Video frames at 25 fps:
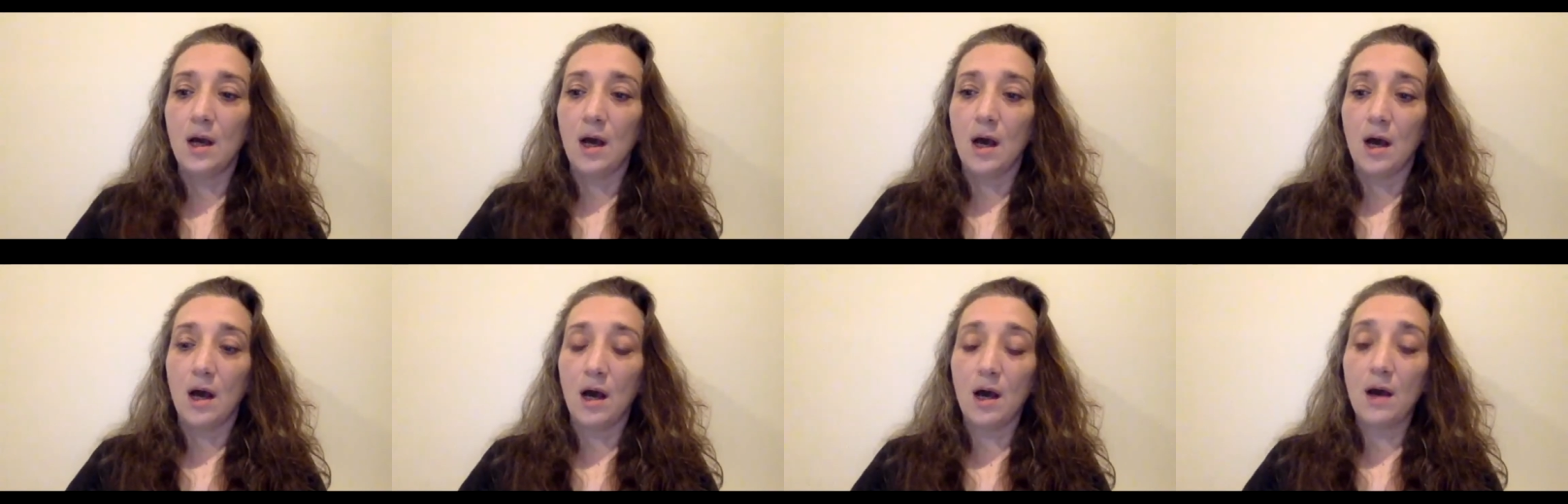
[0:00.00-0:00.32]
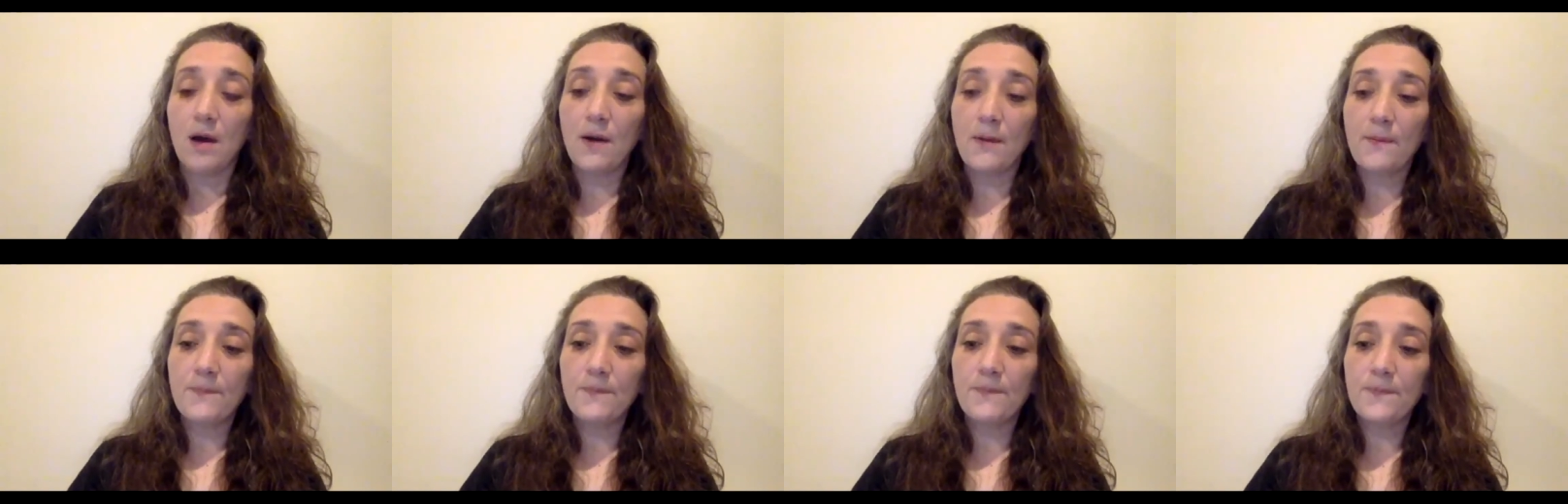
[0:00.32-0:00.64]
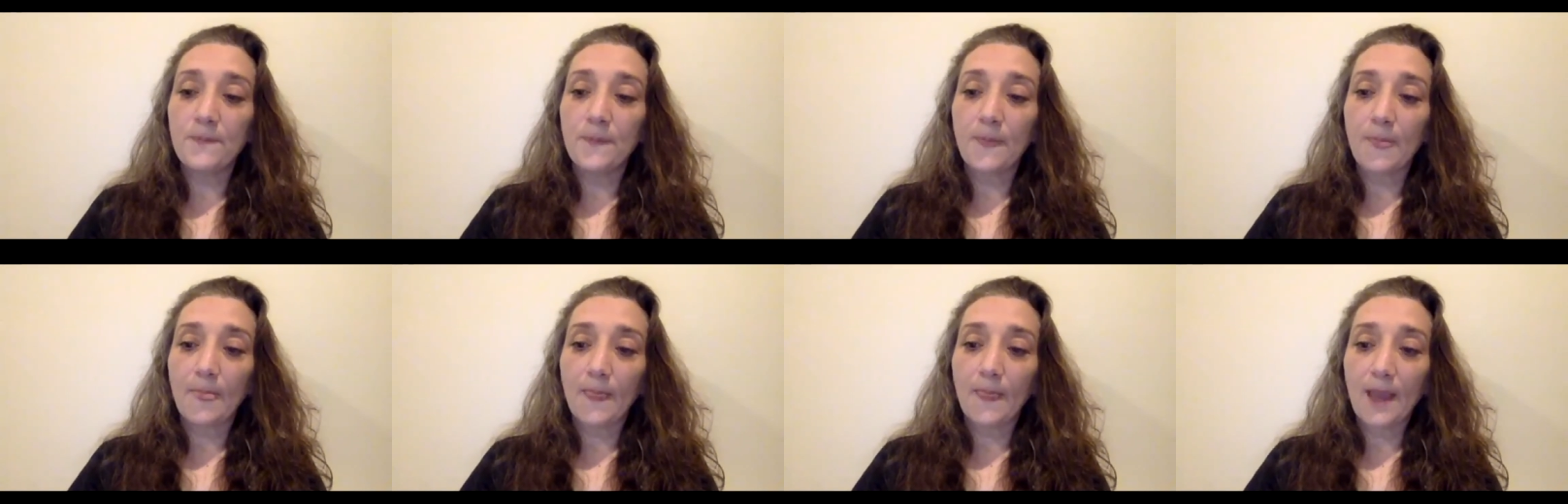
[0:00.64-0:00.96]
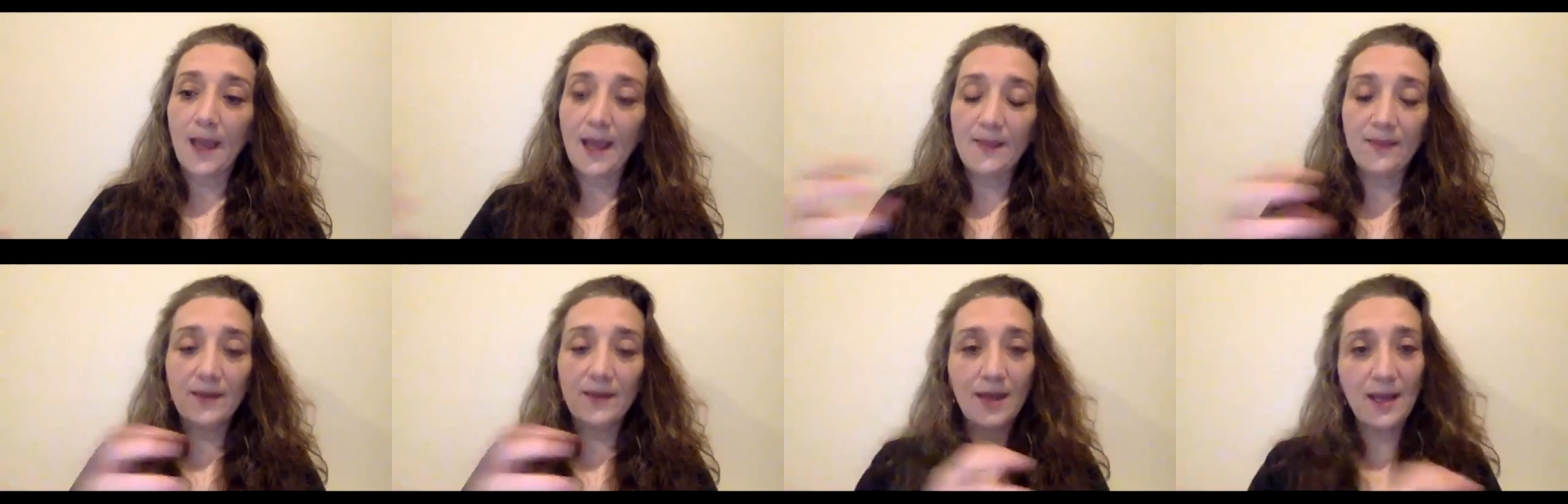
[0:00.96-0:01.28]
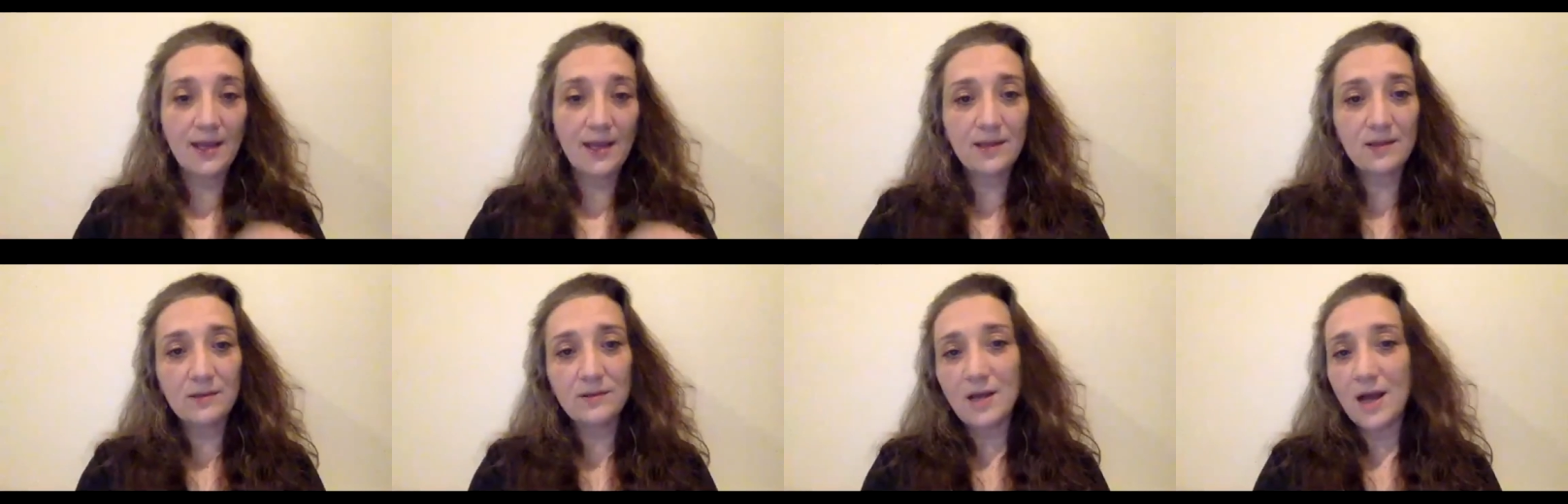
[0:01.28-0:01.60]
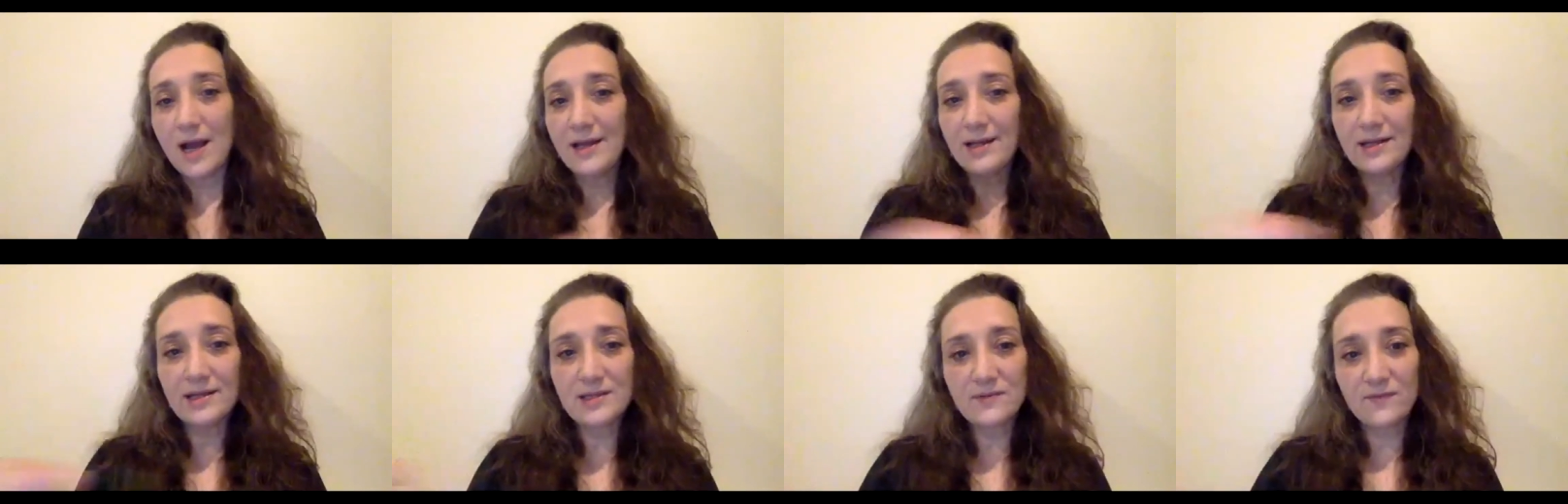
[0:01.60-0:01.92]
Um, and and the
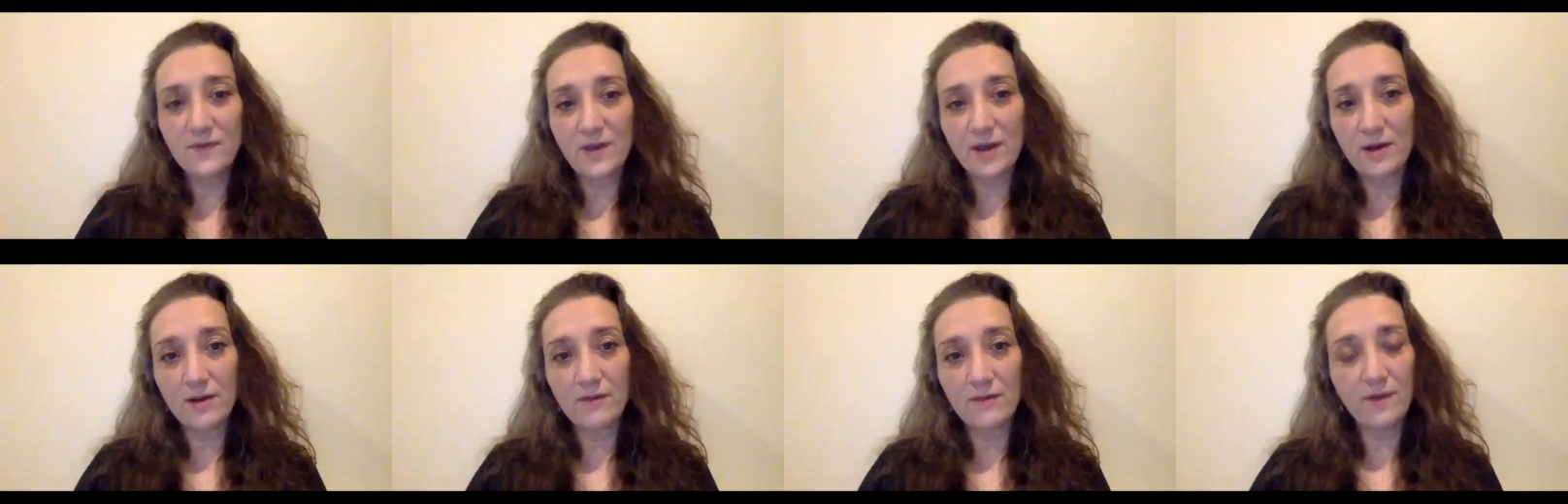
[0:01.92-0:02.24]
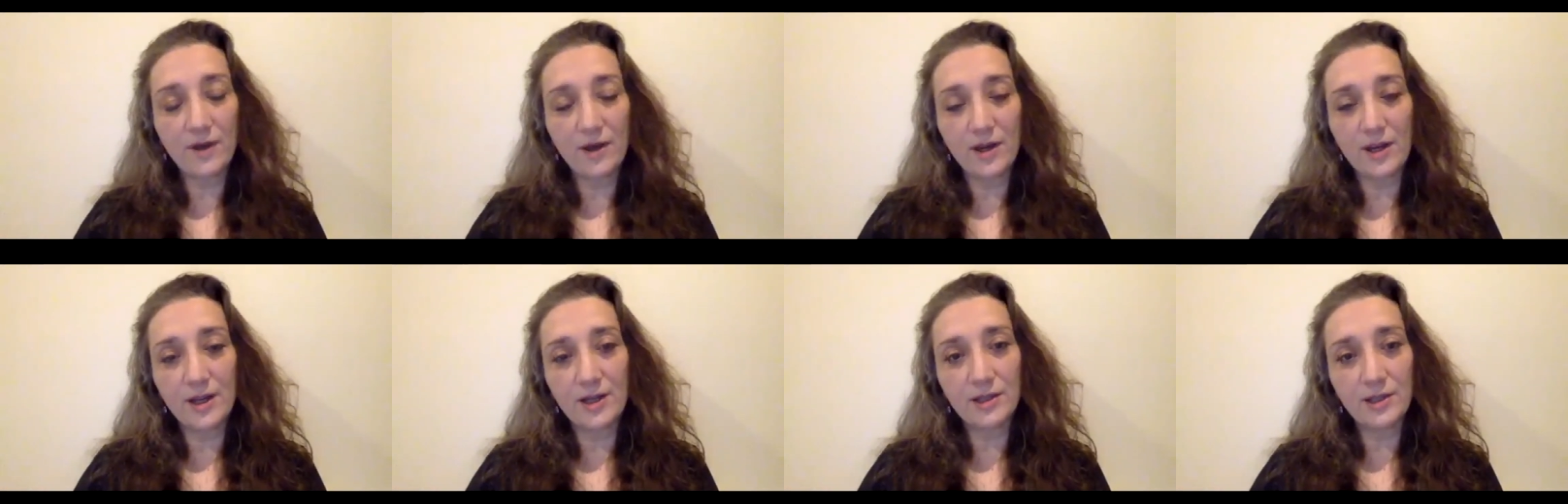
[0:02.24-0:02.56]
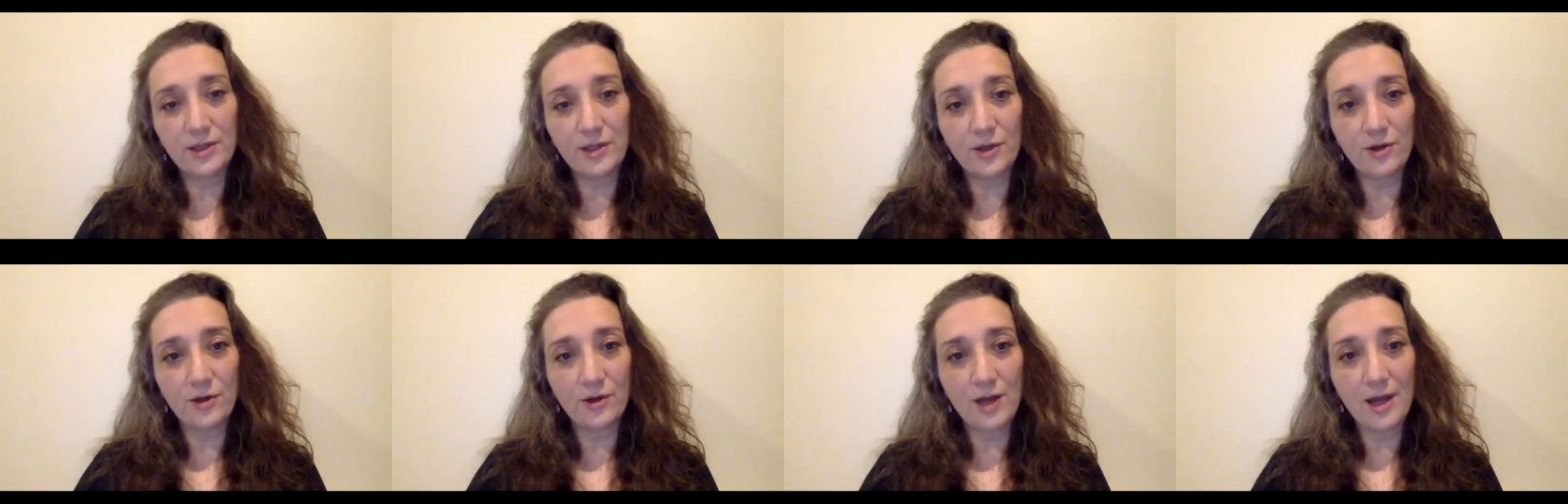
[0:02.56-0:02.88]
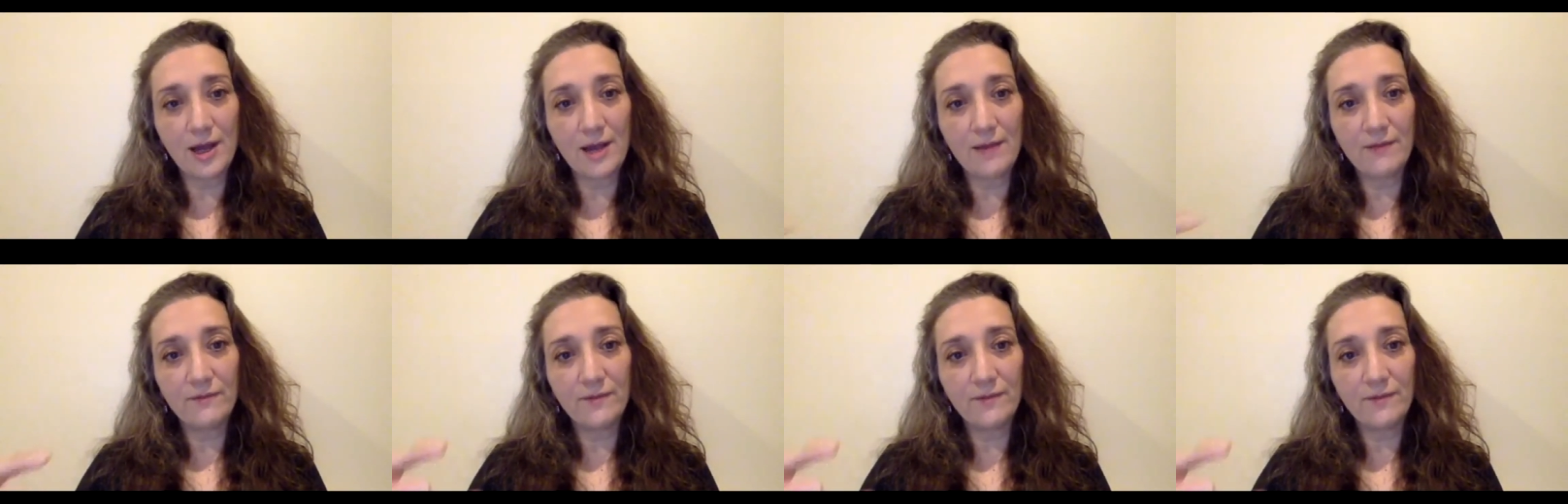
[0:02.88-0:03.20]
line is very very clear. I've